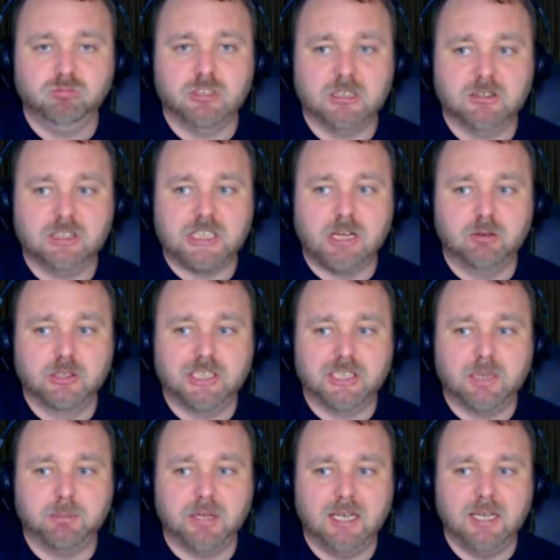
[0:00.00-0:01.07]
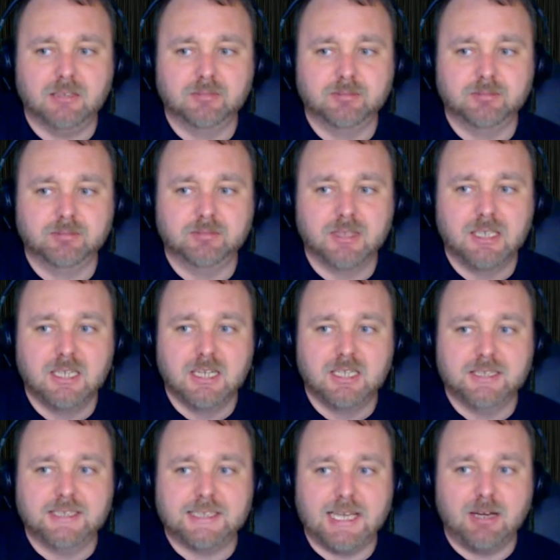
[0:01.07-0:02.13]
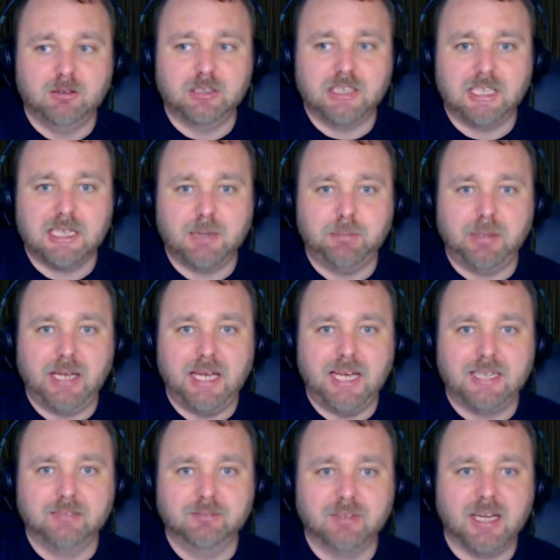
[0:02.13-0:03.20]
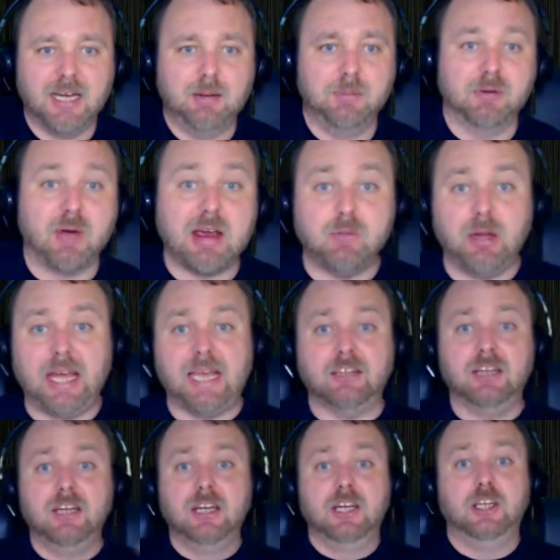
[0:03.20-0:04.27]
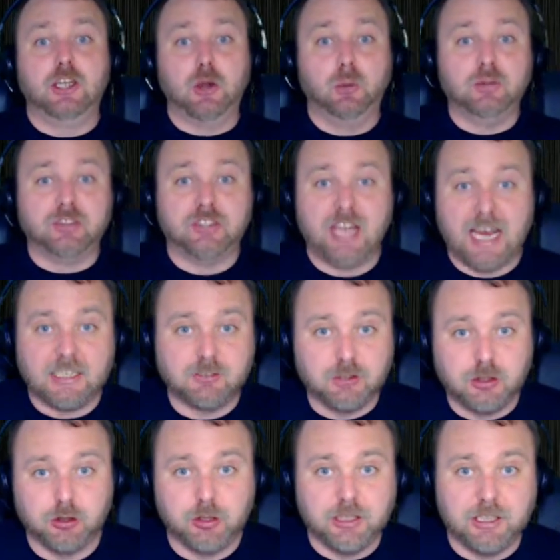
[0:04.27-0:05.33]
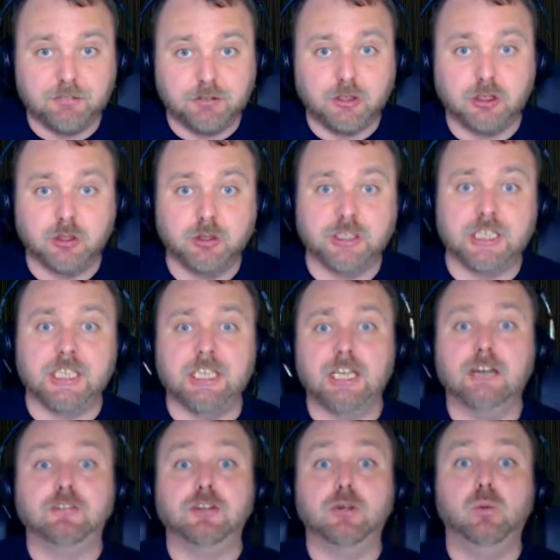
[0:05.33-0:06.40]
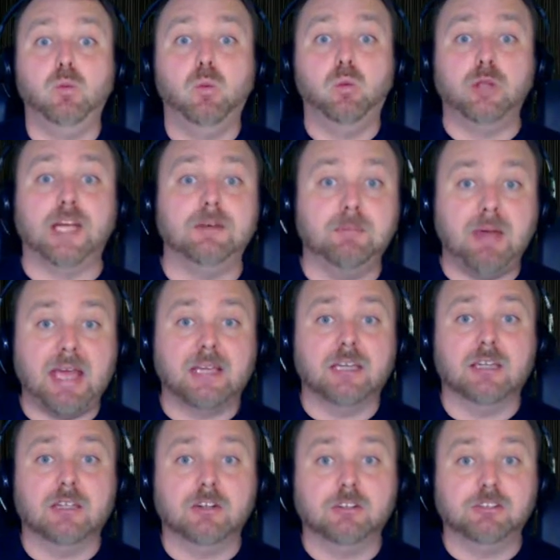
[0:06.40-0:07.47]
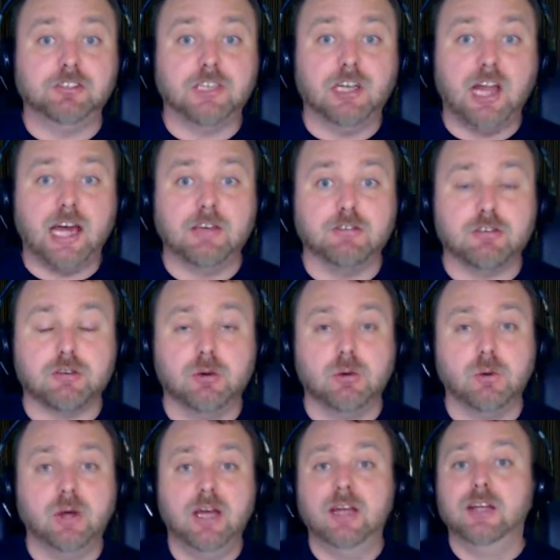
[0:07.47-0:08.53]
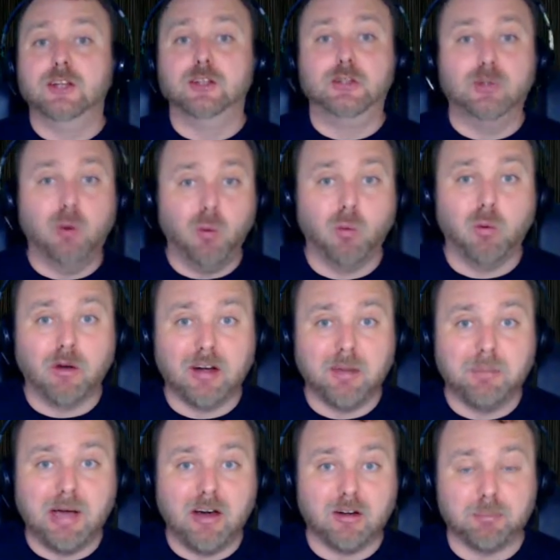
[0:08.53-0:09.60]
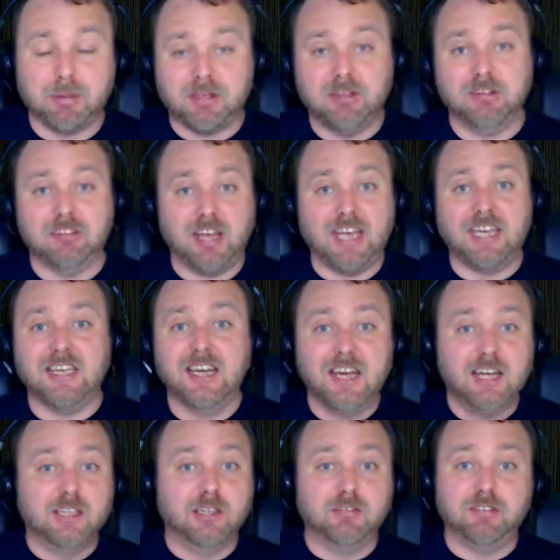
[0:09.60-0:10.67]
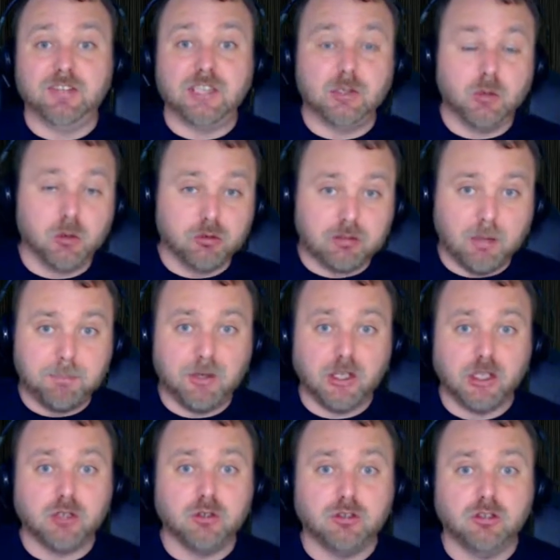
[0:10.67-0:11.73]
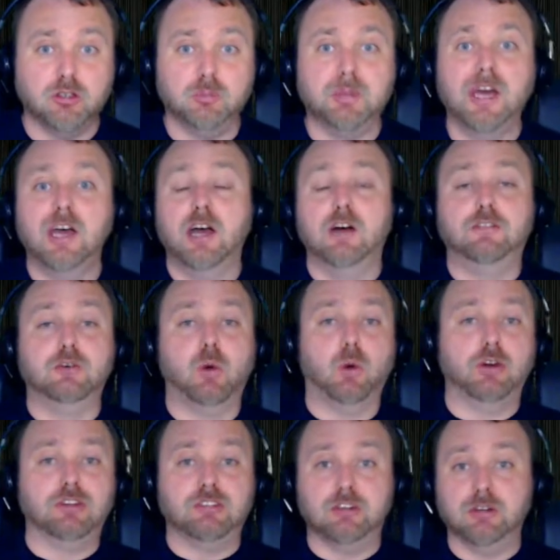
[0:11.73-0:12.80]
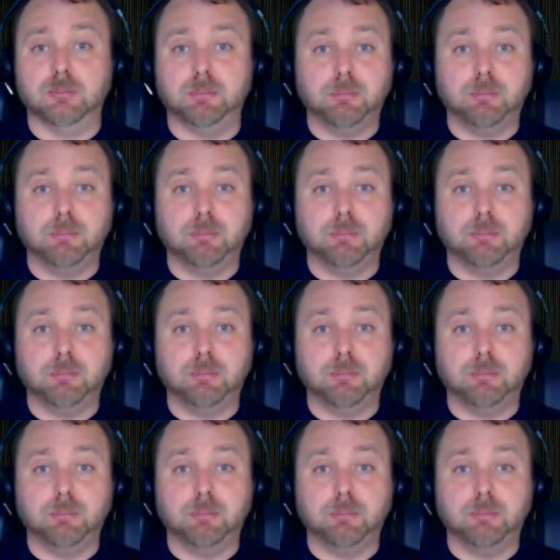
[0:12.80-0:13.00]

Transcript: Sounds like a plan. Sounds like a plan. Right, well, hey, thanks for tuning in if you tuned in. If you didn't make it for the live show, don't worry about it because, hey, the video goes up on YouTube. Of course, you